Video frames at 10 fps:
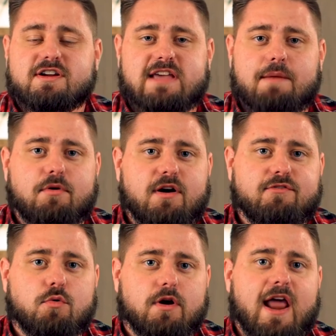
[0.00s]
example, if
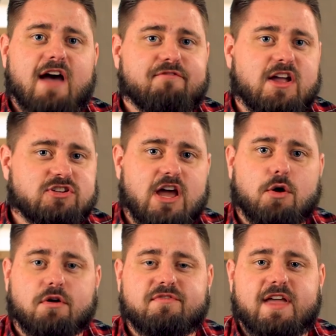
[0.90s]
you were an FHA
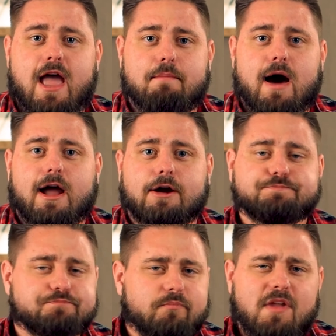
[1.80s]
or a VA buyer,
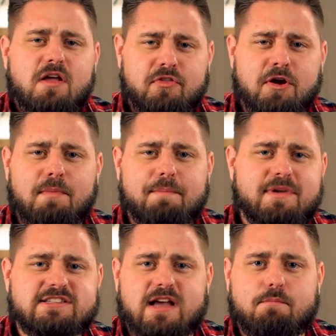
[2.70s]
there might
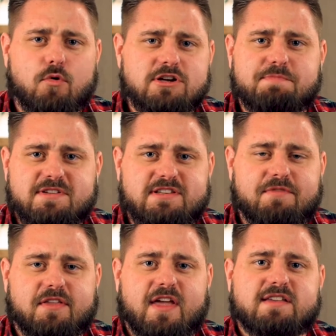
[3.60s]
be some more
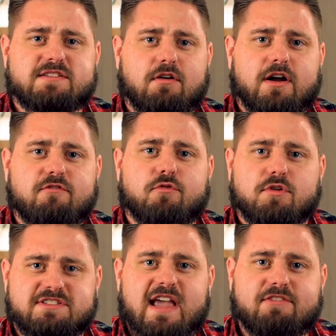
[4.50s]
specific things they're looking
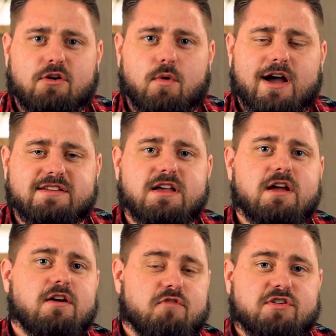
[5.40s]
for safety-wise
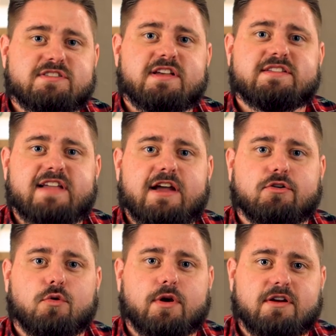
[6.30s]
versus a
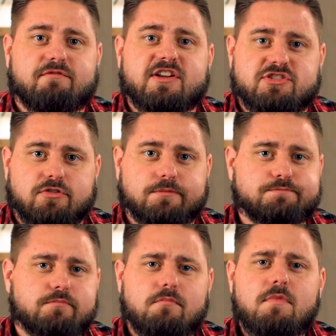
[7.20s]
standard or conventional
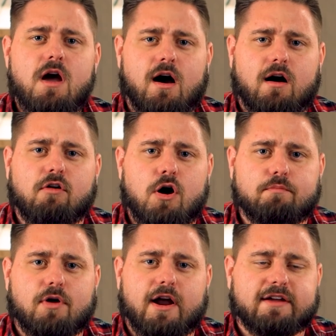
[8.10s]

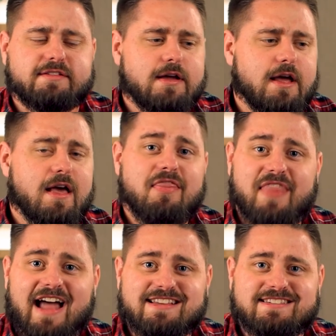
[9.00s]
loan product.
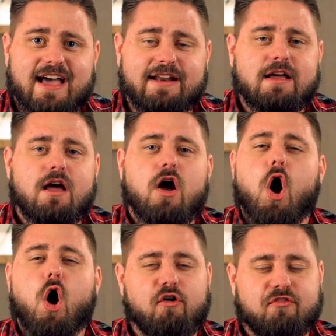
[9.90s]
That said,
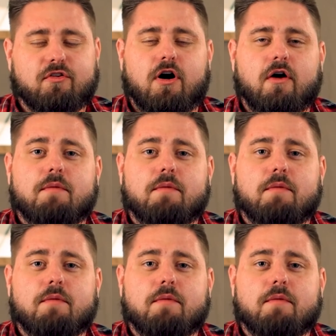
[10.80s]
overall,